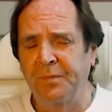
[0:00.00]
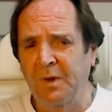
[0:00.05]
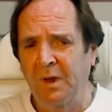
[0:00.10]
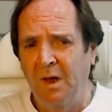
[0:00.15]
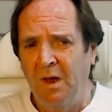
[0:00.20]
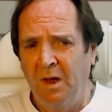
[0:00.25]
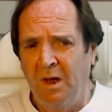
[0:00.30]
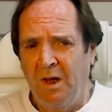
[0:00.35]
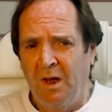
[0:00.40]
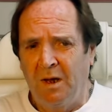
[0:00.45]
I
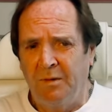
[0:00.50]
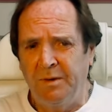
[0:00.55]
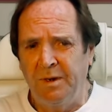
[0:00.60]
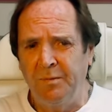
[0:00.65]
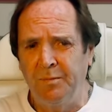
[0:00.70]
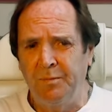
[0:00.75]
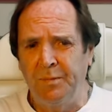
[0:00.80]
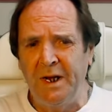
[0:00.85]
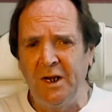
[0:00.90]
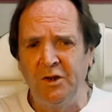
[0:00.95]

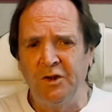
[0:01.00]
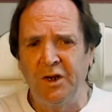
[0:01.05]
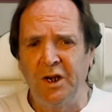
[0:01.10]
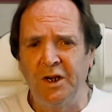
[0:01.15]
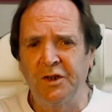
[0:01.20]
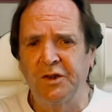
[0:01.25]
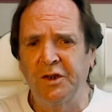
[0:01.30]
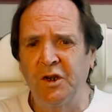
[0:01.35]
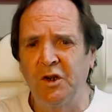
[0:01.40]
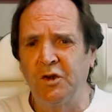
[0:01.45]
mean,
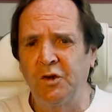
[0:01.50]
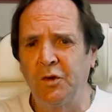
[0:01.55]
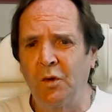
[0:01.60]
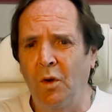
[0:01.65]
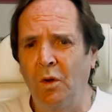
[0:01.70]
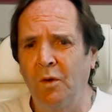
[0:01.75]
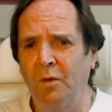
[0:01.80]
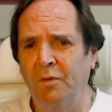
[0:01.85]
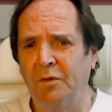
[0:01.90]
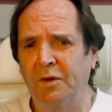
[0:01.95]
Beijing's
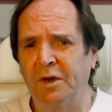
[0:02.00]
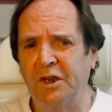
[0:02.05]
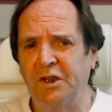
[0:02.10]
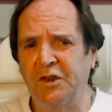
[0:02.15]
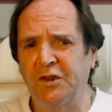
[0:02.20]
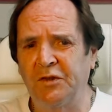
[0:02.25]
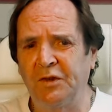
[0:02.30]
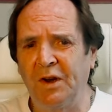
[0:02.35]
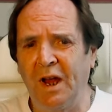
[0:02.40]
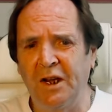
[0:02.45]
control over
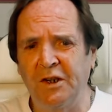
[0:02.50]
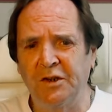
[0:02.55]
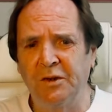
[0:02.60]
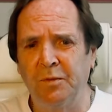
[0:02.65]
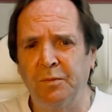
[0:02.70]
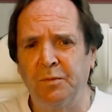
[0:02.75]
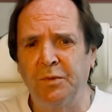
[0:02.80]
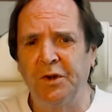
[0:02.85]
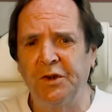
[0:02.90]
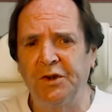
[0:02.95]
extraction
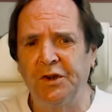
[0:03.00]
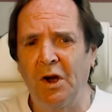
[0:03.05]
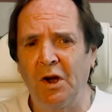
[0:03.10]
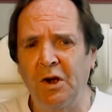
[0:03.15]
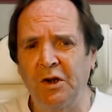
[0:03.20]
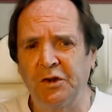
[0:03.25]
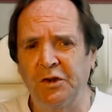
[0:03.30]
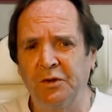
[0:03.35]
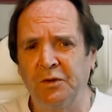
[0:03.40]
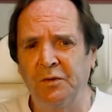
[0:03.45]
and
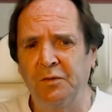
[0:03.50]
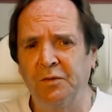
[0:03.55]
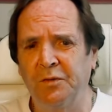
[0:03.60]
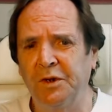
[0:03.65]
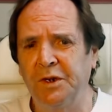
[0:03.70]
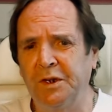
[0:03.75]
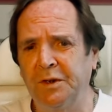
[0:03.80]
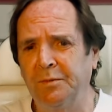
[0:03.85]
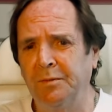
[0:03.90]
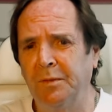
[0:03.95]
production of
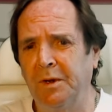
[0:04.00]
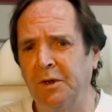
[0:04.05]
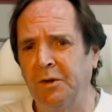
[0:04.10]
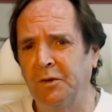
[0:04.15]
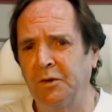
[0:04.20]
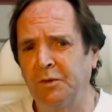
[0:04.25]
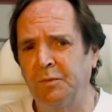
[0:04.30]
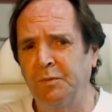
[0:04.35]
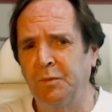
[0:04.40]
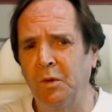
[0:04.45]
these
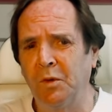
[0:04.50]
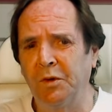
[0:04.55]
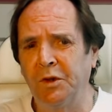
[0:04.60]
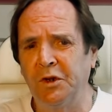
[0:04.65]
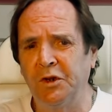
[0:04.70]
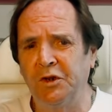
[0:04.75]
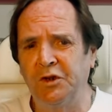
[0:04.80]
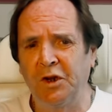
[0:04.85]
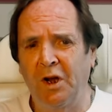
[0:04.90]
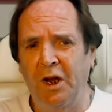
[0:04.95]
minerals, both
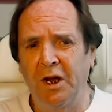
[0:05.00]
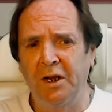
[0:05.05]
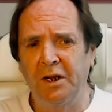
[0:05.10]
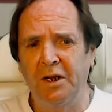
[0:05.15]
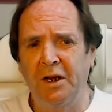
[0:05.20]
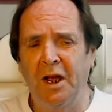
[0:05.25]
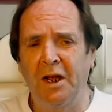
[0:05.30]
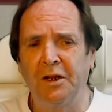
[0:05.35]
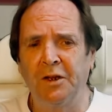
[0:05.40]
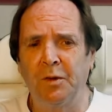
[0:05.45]
in
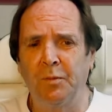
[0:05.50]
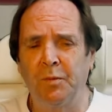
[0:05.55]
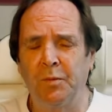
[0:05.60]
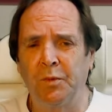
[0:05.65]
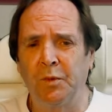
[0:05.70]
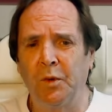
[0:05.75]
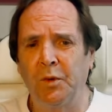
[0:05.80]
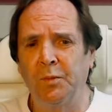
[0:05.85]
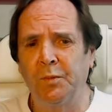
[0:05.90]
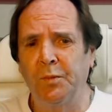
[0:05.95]
China and
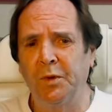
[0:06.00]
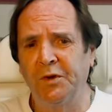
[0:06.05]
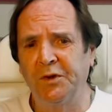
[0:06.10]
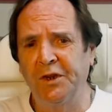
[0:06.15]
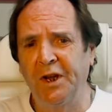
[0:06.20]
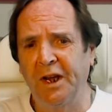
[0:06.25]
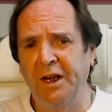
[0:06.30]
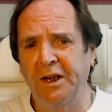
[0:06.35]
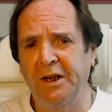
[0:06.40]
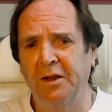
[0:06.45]
abroad,
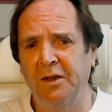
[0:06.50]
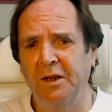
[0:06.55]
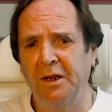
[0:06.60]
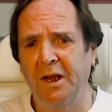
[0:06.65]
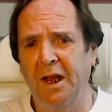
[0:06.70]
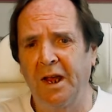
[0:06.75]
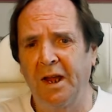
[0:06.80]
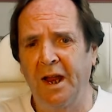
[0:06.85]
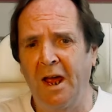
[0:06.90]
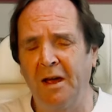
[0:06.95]

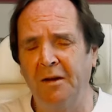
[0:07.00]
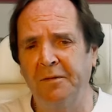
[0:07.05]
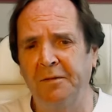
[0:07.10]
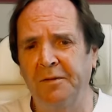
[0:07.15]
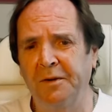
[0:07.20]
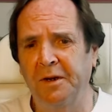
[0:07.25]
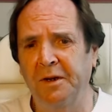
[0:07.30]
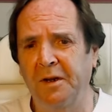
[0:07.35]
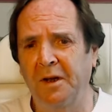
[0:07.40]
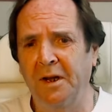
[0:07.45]
particularly in
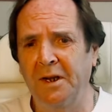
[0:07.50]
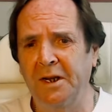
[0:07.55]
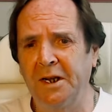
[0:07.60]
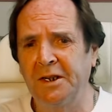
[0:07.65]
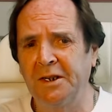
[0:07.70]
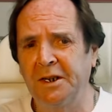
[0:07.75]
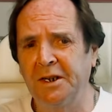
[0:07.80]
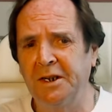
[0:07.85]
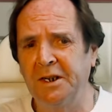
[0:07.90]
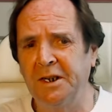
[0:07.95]
Africa and
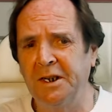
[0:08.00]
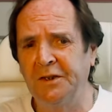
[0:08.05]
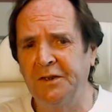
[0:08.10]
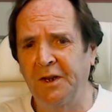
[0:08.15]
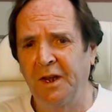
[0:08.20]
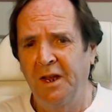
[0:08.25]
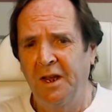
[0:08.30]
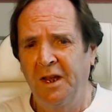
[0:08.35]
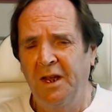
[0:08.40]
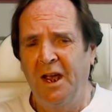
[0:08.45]

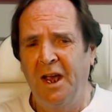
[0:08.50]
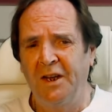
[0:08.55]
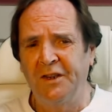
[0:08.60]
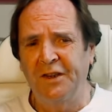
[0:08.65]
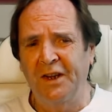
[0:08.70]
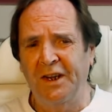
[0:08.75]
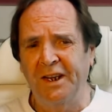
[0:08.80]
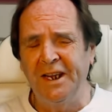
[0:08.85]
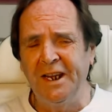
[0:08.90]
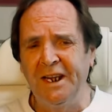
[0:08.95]
Indonesia, is
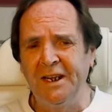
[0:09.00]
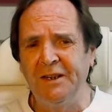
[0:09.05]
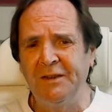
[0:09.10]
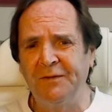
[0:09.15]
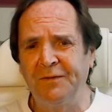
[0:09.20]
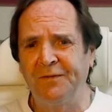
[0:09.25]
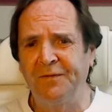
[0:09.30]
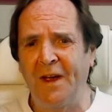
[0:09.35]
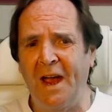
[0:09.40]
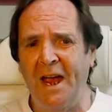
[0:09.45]
a key
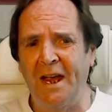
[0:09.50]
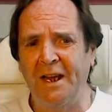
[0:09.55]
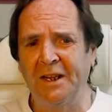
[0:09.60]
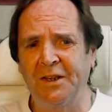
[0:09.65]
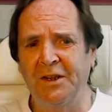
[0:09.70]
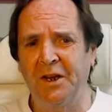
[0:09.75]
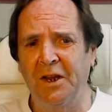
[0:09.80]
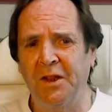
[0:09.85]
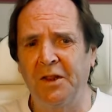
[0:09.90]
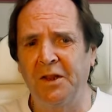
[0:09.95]

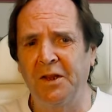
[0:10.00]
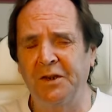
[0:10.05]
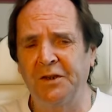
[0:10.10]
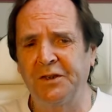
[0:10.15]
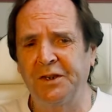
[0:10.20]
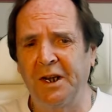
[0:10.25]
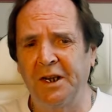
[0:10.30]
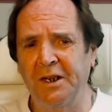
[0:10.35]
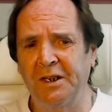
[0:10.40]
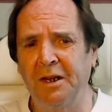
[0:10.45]
factor in their
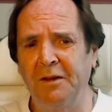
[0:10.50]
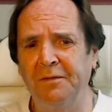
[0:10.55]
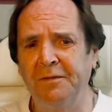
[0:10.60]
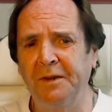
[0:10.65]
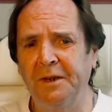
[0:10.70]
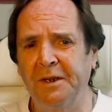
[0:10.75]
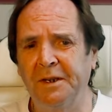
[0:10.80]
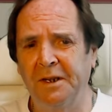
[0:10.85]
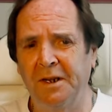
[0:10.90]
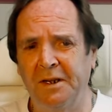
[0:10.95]

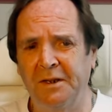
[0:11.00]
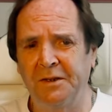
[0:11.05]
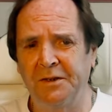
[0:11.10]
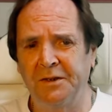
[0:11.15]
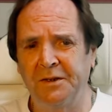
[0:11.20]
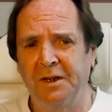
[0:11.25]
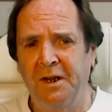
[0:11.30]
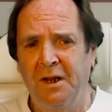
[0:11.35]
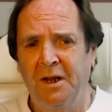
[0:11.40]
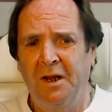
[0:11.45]

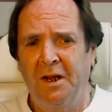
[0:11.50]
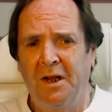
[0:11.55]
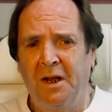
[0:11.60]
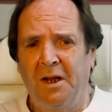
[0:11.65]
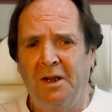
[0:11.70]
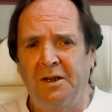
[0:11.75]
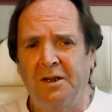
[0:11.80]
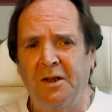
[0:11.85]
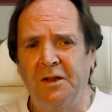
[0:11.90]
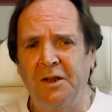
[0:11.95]
significance.
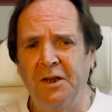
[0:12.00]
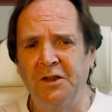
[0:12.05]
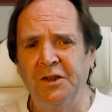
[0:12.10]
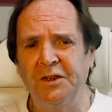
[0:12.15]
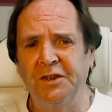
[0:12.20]
Now, this is